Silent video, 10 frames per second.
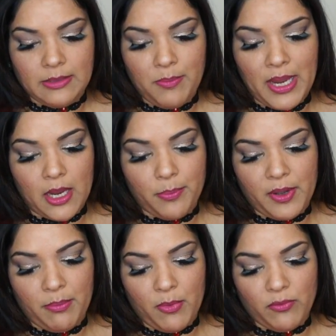makeup
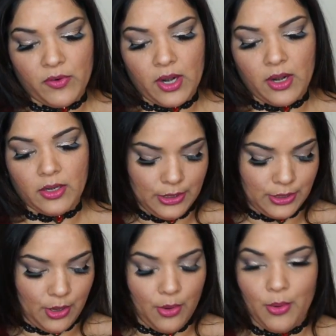remover.
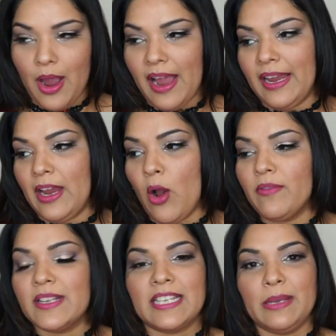So I
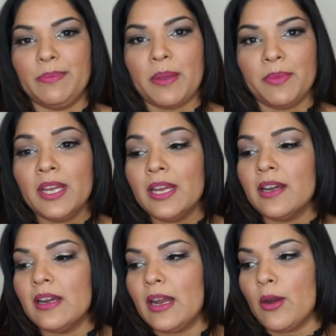always keep them
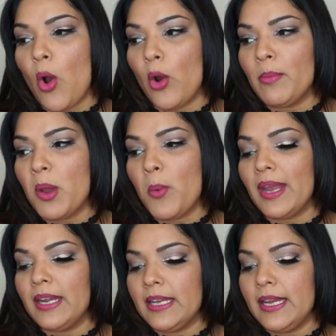here and on my
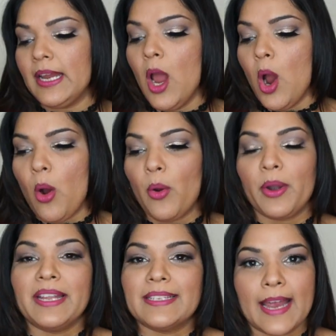vanity or
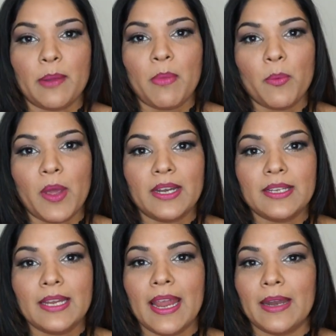inside my
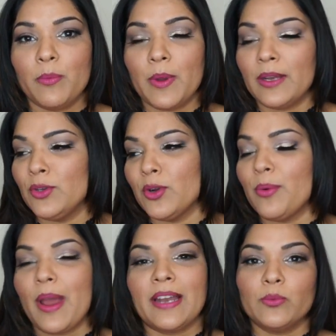vanity, and you
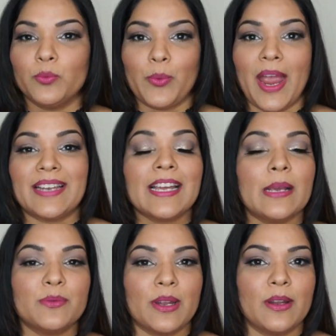know, at, at
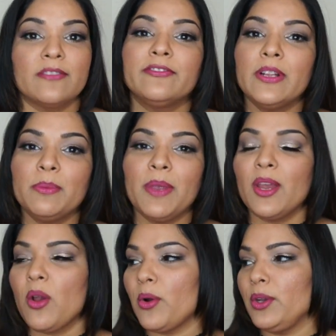times when you are
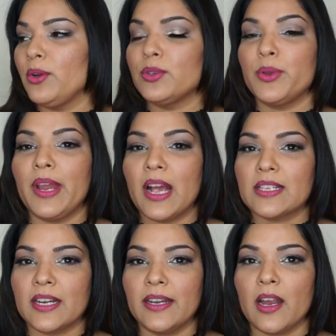filming or you know doing
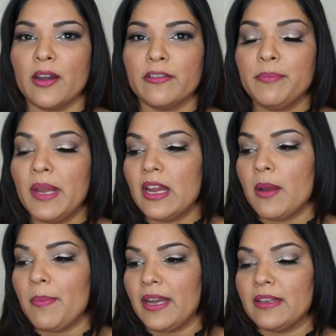a certain kind of
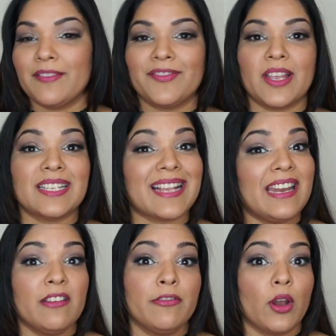makeup and if there is
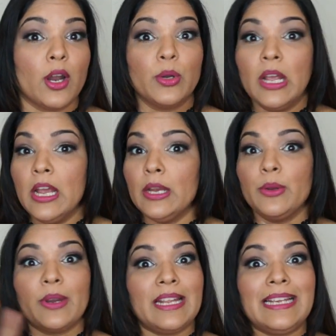any fallout,
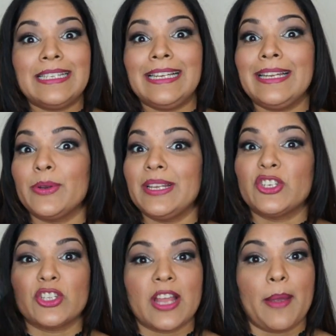you can easily
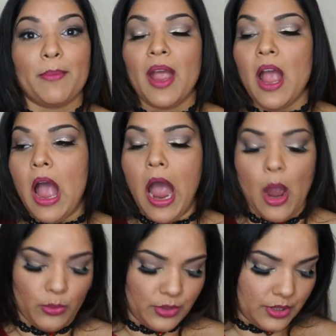reach them
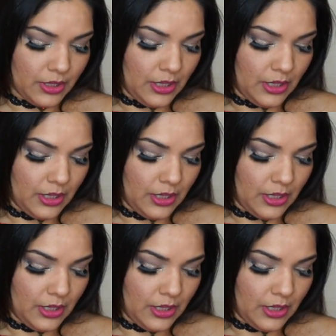out.